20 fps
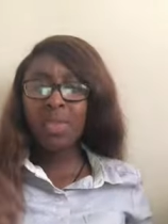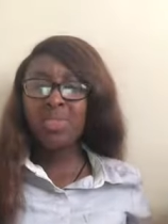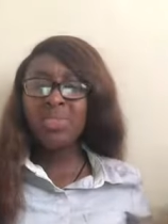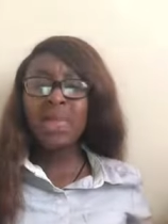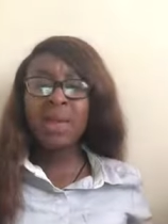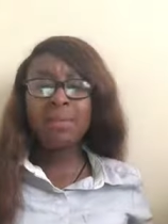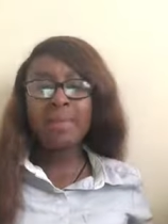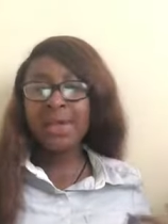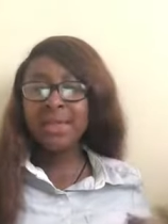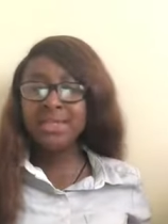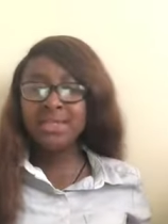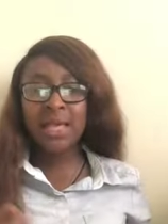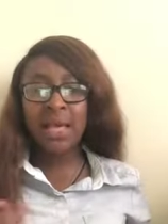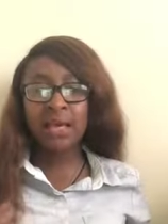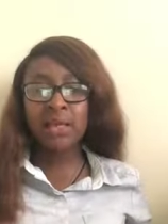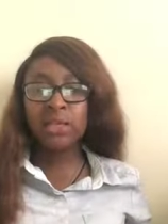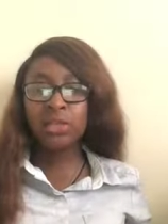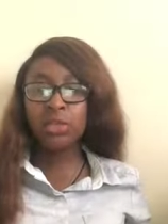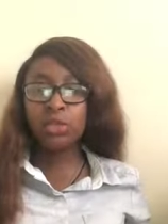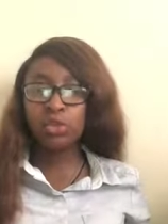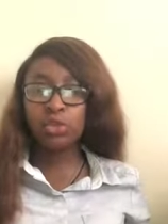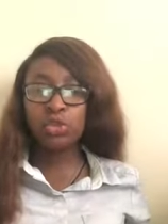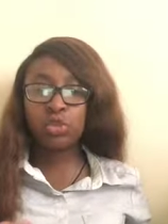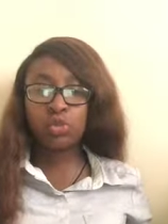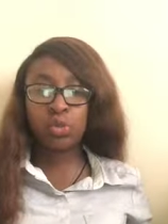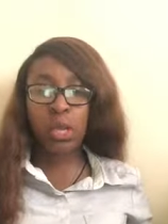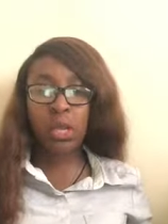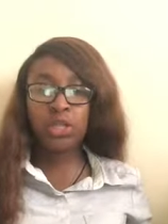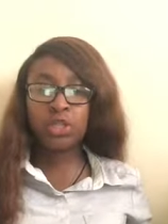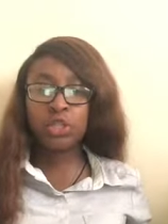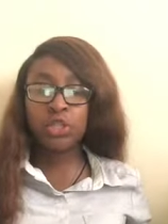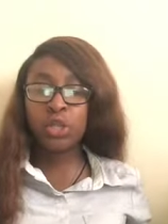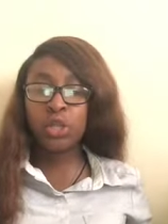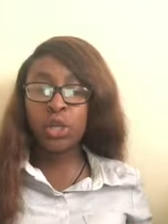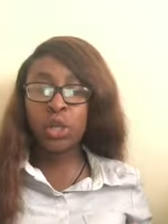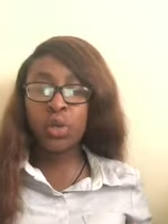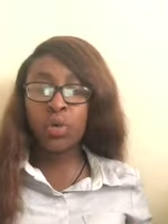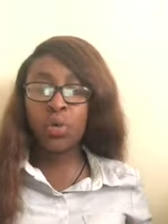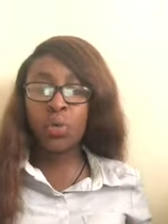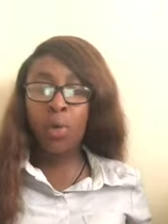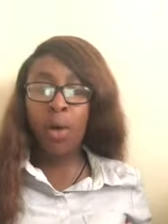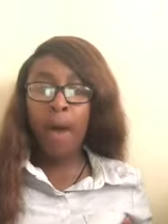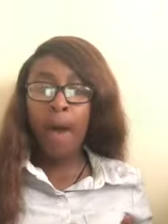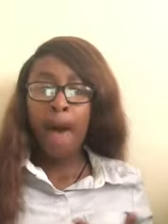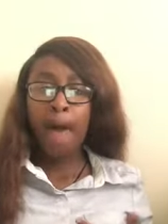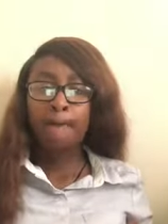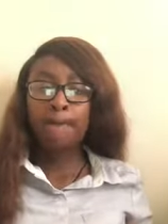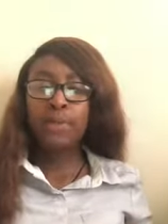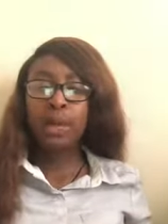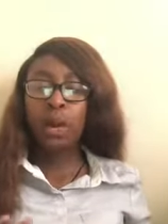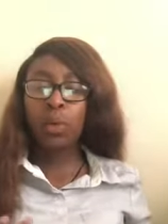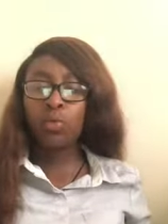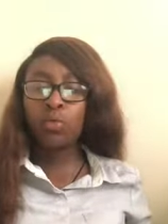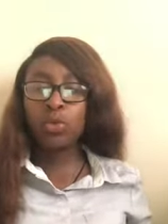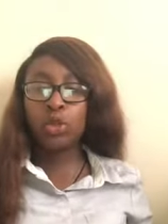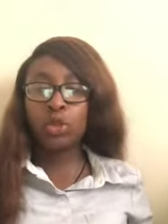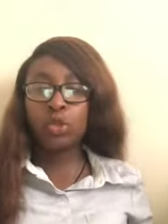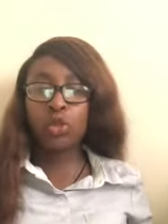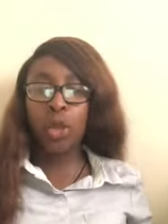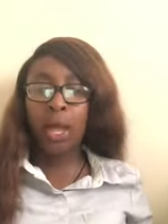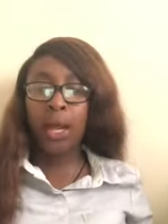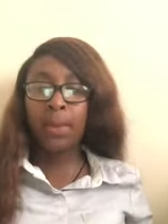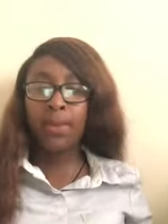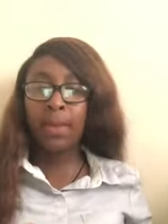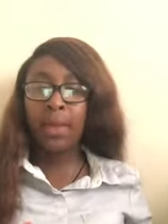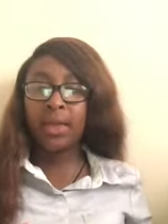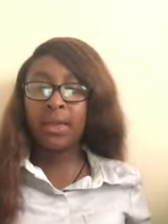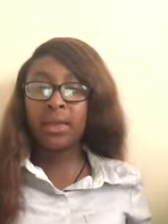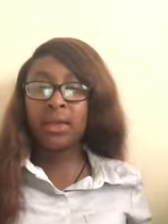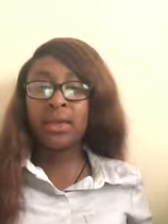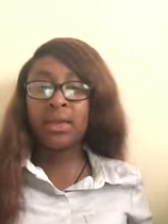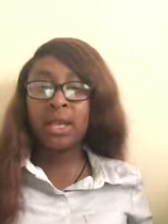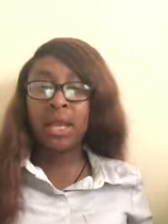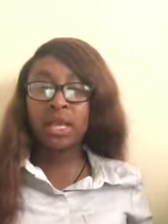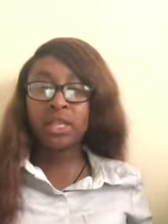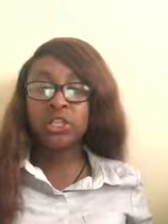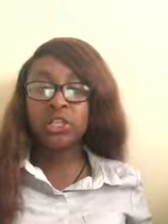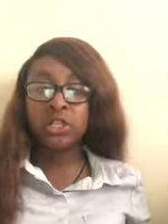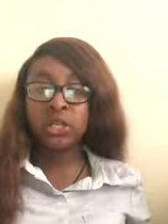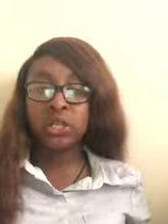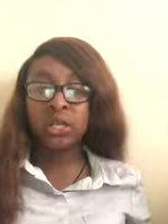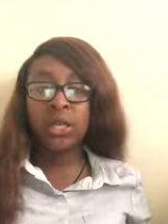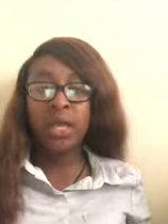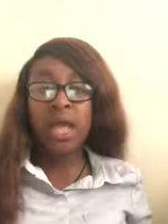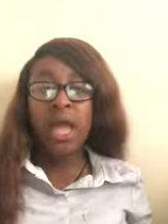That may sound a little strange to you, but I'm really trying to make a connection.